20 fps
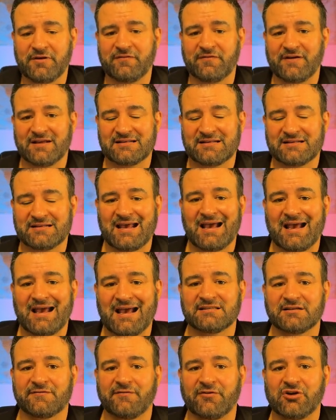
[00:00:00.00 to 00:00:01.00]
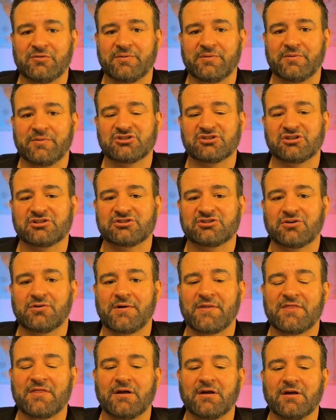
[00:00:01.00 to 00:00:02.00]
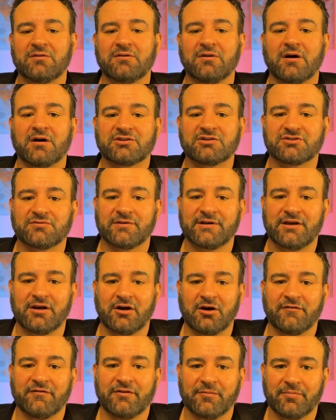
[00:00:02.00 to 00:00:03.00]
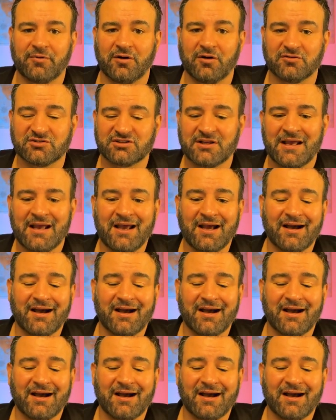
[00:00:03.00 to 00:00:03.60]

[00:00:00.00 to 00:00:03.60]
fantastic for you because you're showing the luxury of the post.